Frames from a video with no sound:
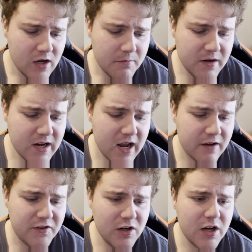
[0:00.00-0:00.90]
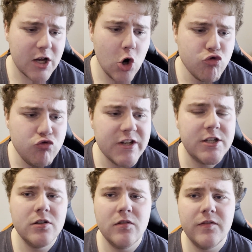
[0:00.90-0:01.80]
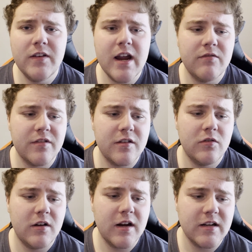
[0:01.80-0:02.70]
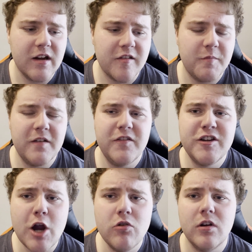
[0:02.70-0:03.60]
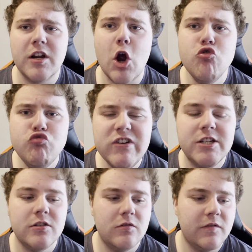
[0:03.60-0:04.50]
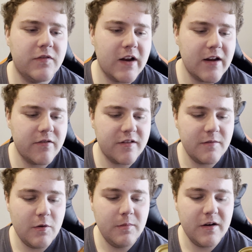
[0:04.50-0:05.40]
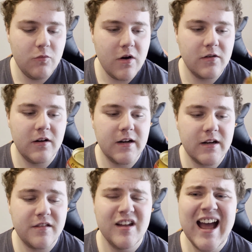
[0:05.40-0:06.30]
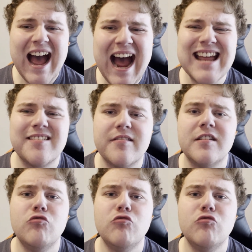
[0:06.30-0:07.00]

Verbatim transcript: But yeah, if you like original flavours, you'll like this. But if you don't like original flavours, you probably won't like this, as it's an